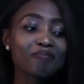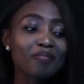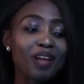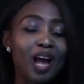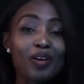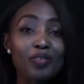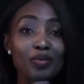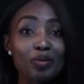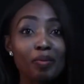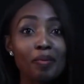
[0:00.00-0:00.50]

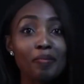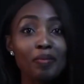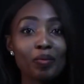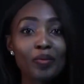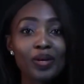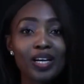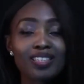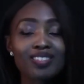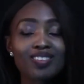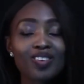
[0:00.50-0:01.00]
remember
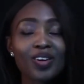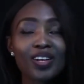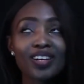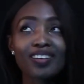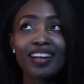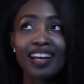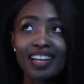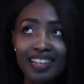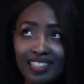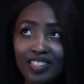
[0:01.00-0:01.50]
when I started
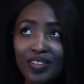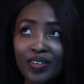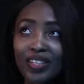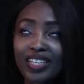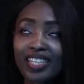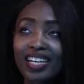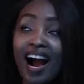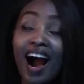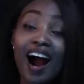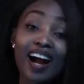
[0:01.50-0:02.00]

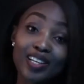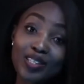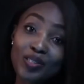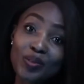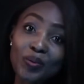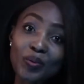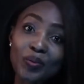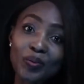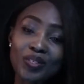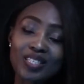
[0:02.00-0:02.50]
entering high
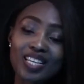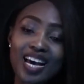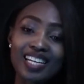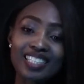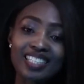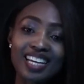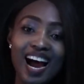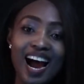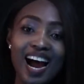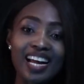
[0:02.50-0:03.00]
school
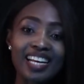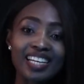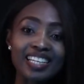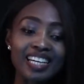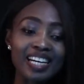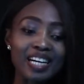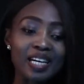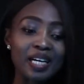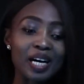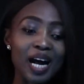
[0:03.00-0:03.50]
that I
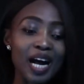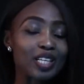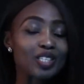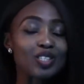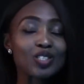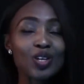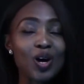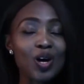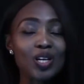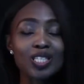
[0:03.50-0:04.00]
had
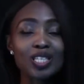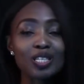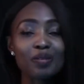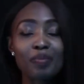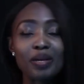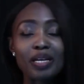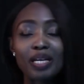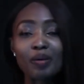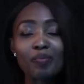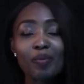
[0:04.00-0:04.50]
started
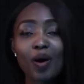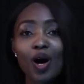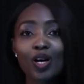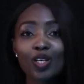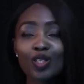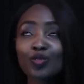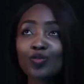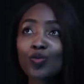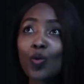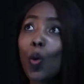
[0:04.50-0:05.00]
being a part
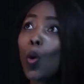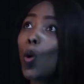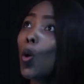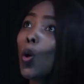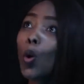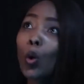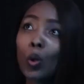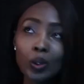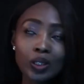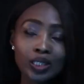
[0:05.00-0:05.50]
of
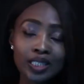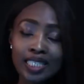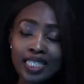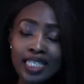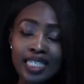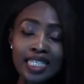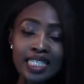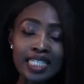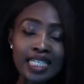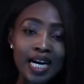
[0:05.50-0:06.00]
all
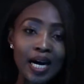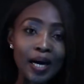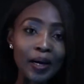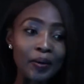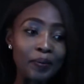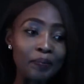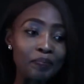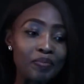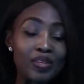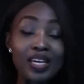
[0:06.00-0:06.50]

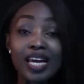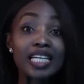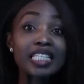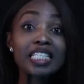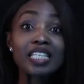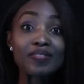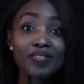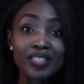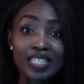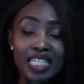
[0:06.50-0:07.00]
the
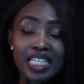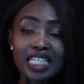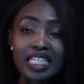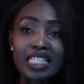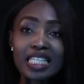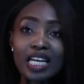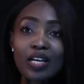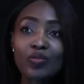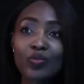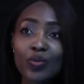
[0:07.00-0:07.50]
activities
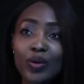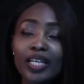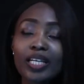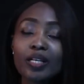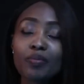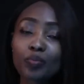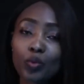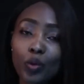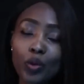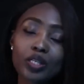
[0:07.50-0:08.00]
that really
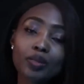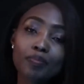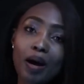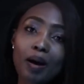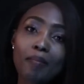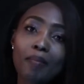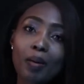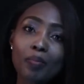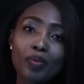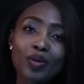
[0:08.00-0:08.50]
brought
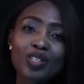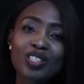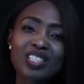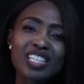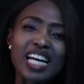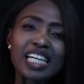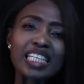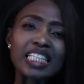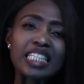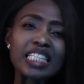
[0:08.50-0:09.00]
about my
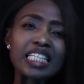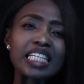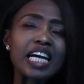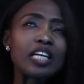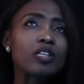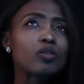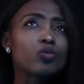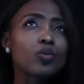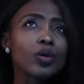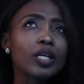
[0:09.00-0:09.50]
personality
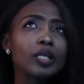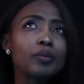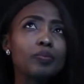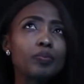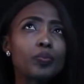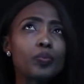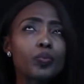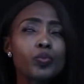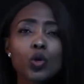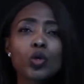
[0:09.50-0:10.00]
and really
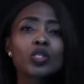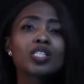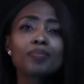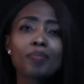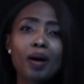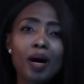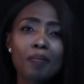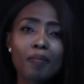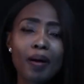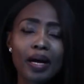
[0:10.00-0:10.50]
brought
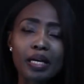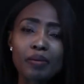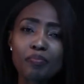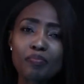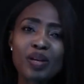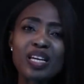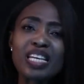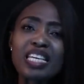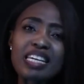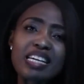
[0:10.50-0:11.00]
about my
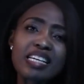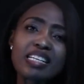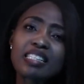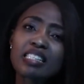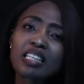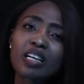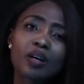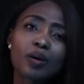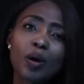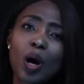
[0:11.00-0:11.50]
opinions.
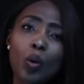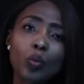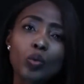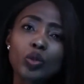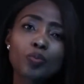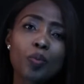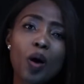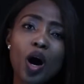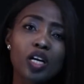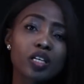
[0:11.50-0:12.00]
I
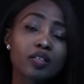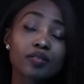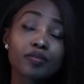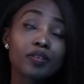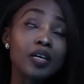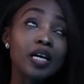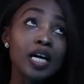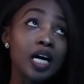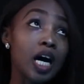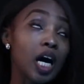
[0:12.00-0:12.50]
was part of
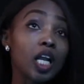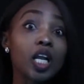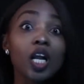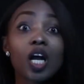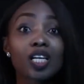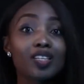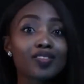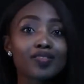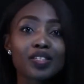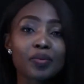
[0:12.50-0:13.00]
a
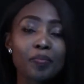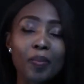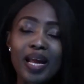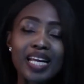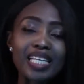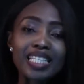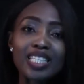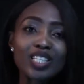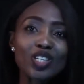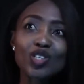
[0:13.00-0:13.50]
lot of
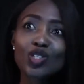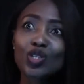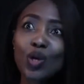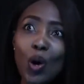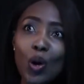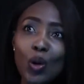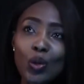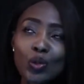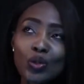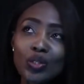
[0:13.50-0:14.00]
debating
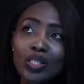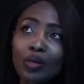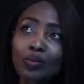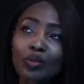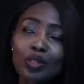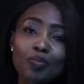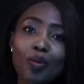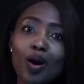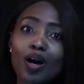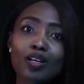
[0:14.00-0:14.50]
shows. I
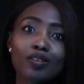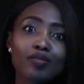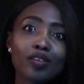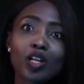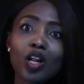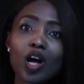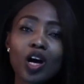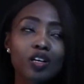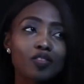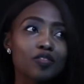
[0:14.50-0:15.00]
was part of a
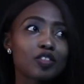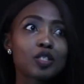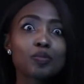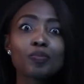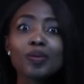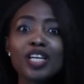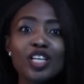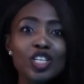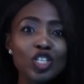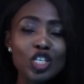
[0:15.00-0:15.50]
lot of
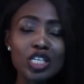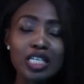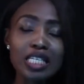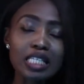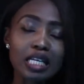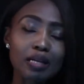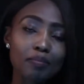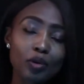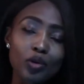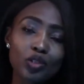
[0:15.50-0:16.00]

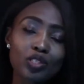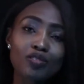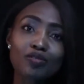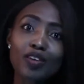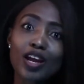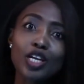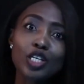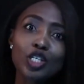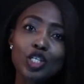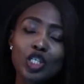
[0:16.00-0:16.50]
speeches and
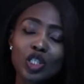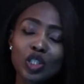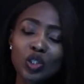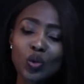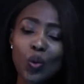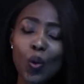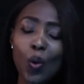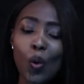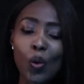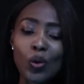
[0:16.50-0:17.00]
motivational
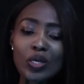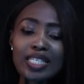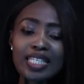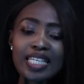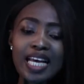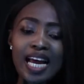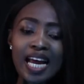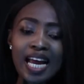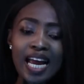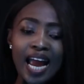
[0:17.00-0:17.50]
talks.
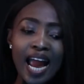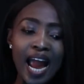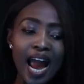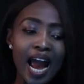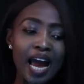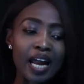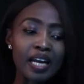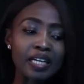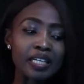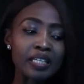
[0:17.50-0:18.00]

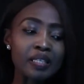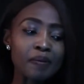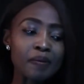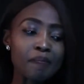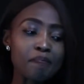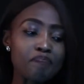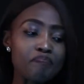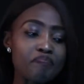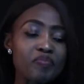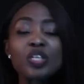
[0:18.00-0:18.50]
And
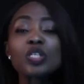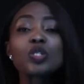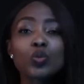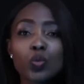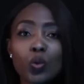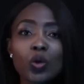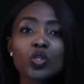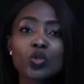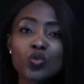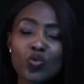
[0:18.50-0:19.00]
this
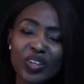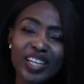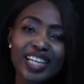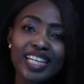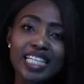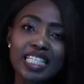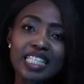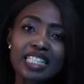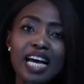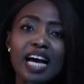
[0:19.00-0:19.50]
was
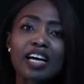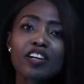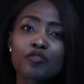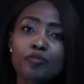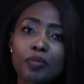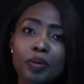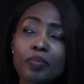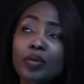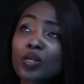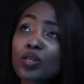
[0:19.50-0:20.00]
really inside of
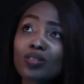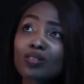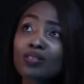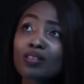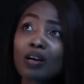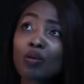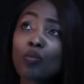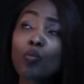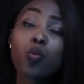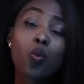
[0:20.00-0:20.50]
me because
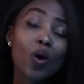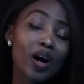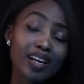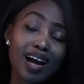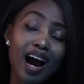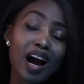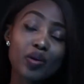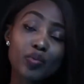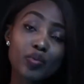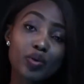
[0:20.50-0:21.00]
what
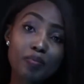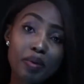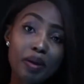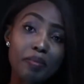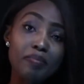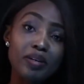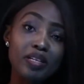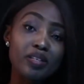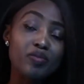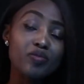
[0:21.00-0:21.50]
I
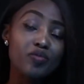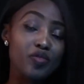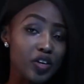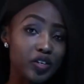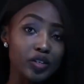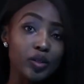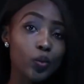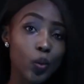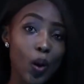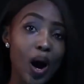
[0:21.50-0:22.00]
remembered
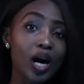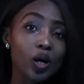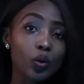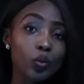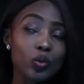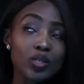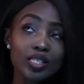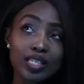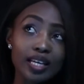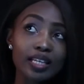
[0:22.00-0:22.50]
very well
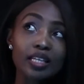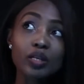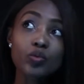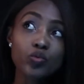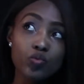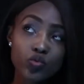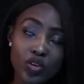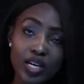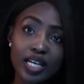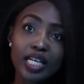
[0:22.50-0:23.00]
was that it
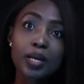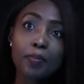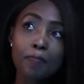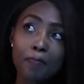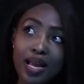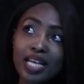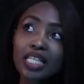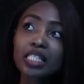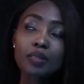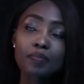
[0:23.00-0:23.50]
really
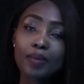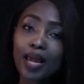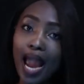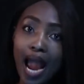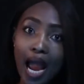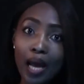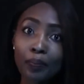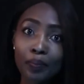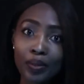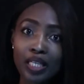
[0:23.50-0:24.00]
makes me
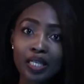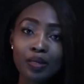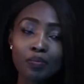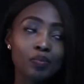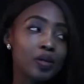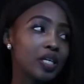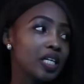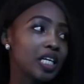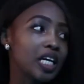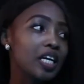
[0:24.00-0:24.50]
happy
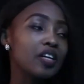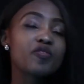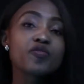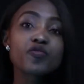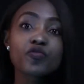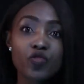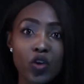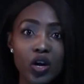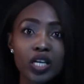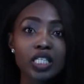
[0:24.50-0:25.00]
being in
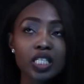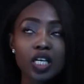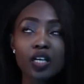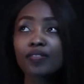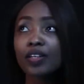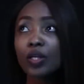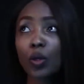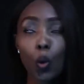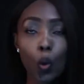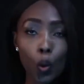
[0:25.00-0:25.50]
front of
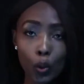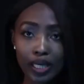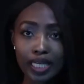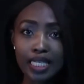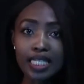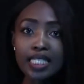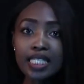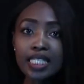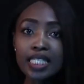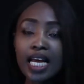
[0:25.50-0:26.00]
an
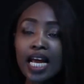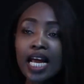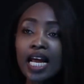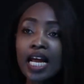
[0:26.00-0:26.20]
audience,